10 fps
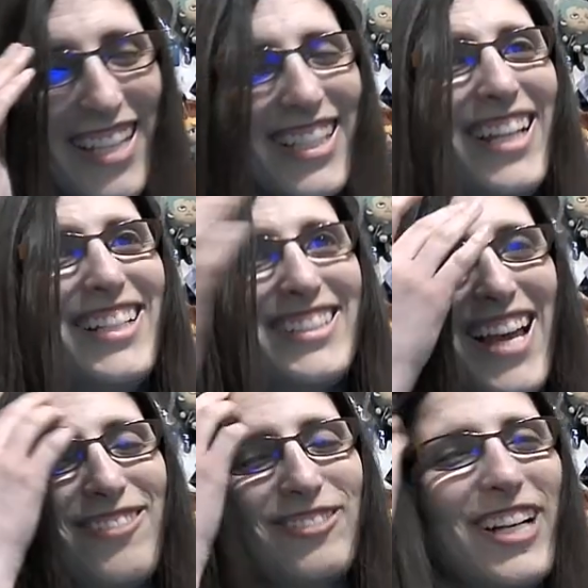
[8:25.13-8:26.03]
because
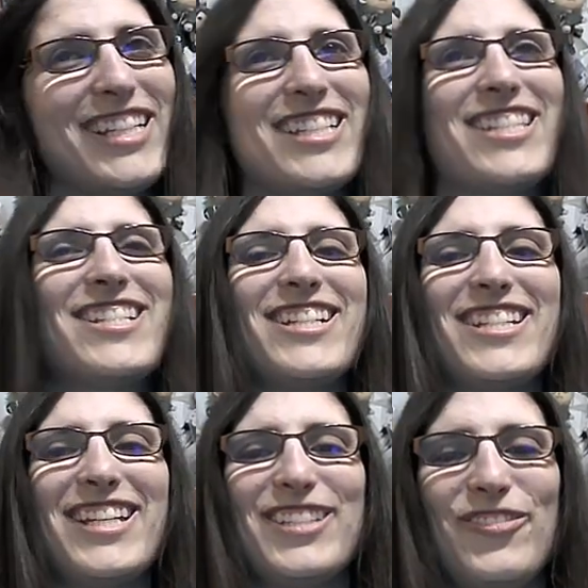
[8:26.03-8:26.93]
that writing is
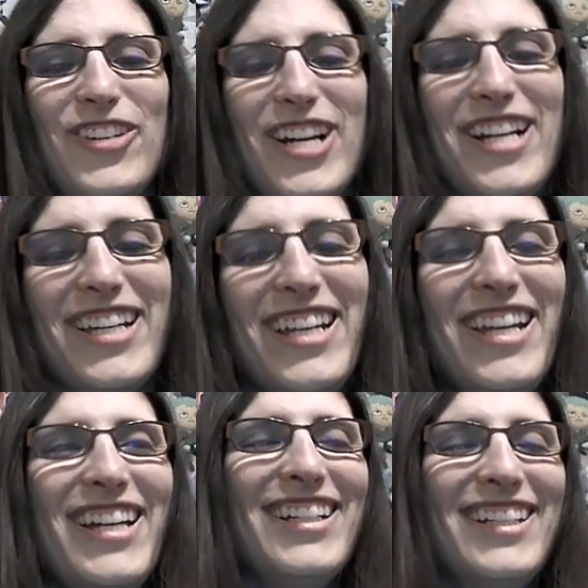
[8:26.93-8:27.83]
cheesy as fuck.
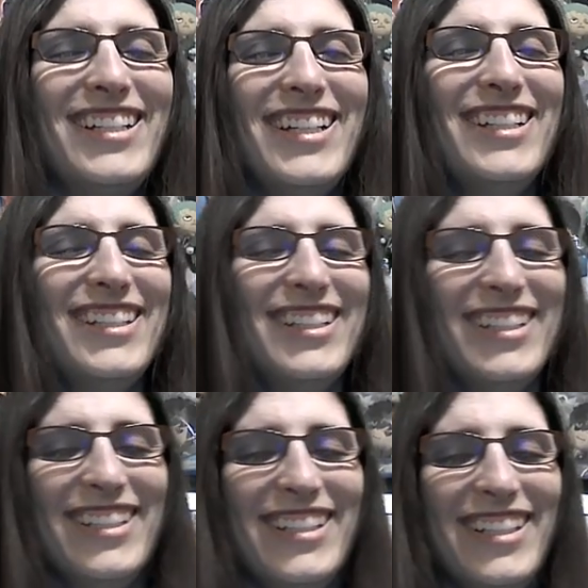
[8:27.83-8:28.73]

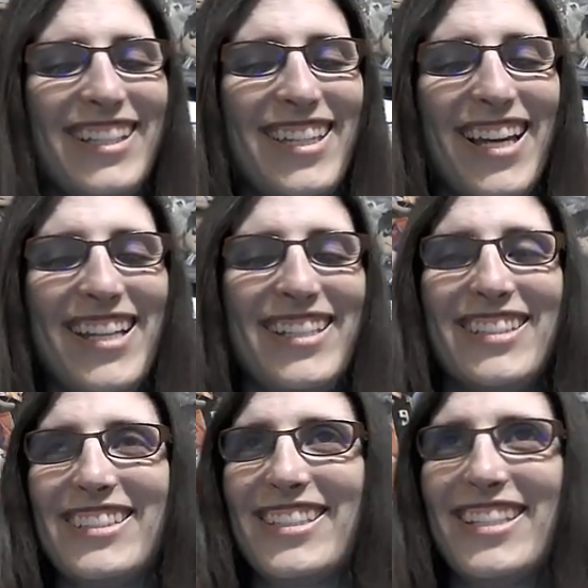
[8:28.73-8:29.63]
Again,
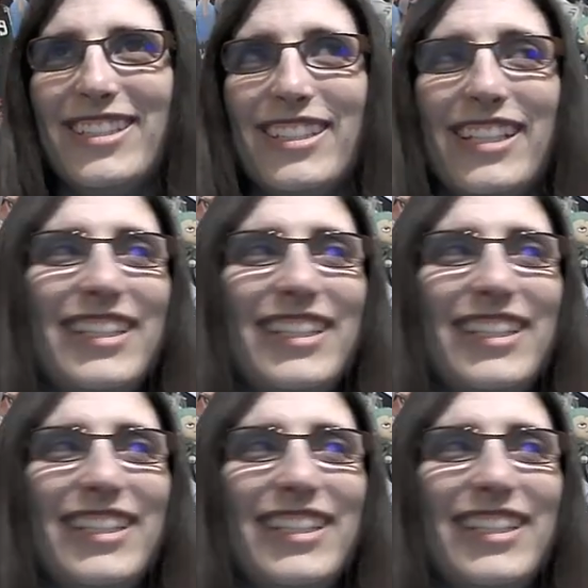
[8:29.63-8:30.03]
it's guilt,